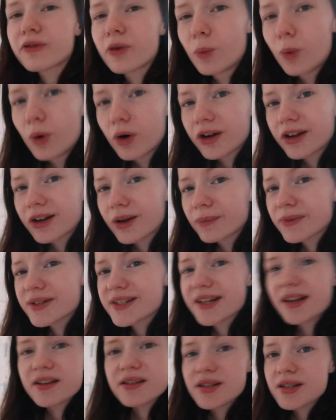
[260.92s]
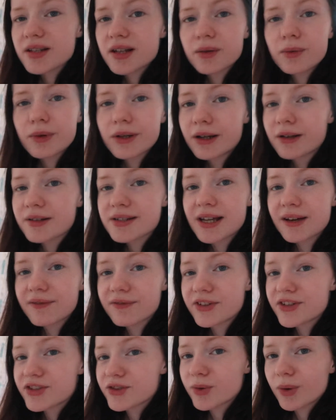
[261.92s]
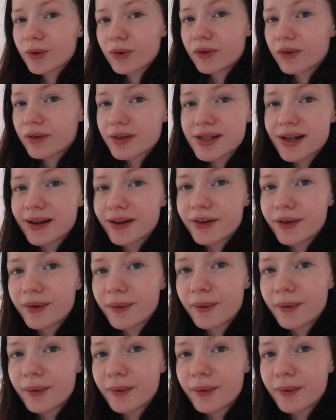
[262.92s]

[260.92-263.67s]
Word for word: from walking up the stairs? Does anyone else have this struggle? Because I do.